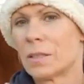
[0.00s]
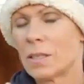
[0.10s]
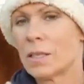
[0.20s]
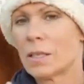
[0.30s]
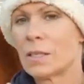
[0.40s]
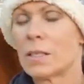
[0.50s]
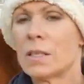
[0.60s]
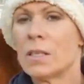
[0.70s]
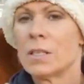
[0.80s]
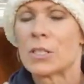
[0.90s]
And
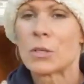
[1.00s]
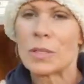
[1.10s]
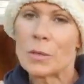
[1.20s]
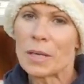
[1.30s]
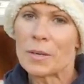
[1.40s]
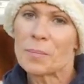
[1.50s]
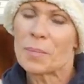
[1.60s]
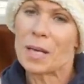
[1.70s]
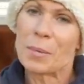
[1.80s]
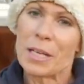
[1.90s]
so anyway,
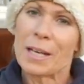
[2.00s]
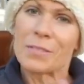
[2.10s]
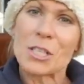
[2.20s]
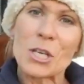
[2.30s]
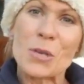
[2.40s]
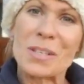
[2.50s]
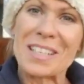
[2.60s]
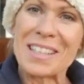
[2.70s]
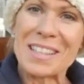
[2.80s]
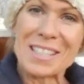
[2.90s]
I'm going to have to go and
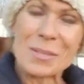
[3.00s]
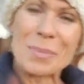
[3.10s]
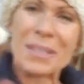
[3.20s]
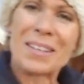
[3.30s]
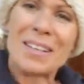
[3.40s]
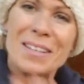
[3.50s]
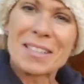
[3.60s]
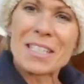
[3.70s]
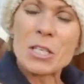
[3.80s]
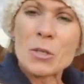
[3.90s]
end this, but I'll
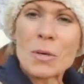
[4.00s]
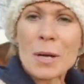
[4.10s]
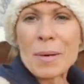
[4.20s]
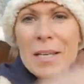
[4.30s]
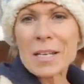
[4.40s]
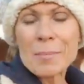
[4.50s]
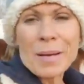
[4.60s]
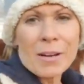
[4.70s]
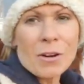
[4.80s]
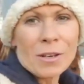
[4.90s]
see you. I might come
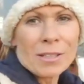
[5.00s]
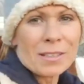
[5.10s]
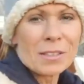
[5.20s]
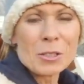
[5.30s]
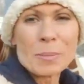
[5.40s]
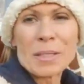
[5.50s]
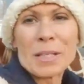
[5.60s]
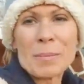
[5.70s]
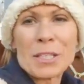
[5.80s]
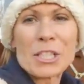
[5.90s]
back on in a little bit.
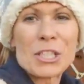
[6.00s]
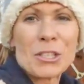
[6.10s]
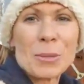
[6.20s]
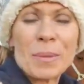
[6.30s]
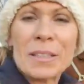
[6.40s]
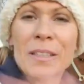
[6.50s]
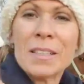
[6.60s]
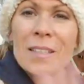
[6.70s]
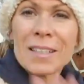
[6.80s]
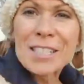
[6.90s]
I'm not sure, but
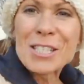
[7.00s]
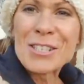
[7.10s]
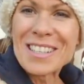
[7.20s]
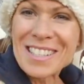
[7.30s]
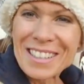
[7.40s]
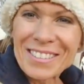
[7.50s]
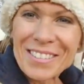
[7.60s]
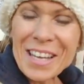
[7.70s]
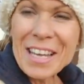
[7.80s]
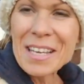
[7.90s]
I'll see you guys later.
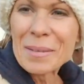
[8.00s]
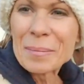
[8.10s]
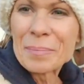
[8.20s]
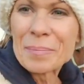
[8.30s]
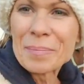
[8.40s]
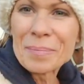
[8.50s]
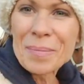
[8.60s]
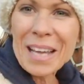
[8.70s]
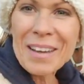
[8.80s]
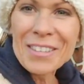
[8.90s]
Okay.
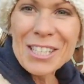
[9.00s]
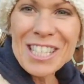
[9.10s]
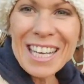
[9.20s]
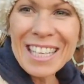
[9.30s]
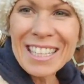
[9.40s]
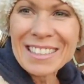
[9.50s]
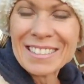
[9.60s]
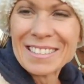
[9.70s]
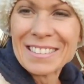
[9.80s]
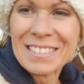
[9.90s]
Have a good night.
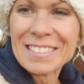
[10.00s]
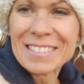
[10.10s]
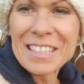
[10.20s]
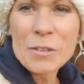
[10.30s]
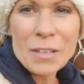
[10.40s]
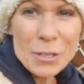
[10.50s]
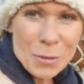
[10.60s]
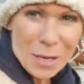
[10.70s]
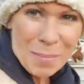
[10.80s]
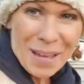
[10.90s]
If I
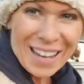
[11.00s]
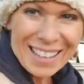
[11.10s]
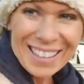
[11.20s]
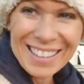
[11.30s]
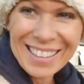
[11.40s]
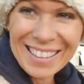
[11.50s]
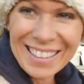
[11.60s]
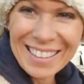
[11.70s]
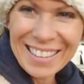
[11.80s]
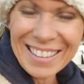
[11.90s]
don't come back,
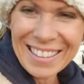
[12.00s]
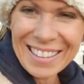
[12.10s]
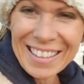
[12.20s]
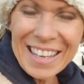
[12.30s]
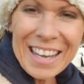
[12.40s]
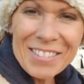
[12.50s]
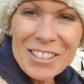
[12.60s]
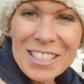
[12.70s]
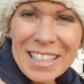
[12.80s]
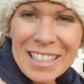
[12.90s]
have a
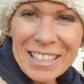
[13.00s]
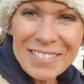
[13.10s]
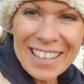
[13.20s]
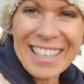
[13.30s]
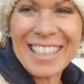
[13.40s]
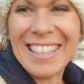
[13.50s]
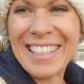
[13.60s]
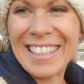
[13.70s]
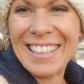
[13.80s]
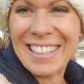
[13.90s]
good night
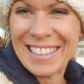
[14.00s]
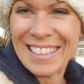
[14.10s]
anyway.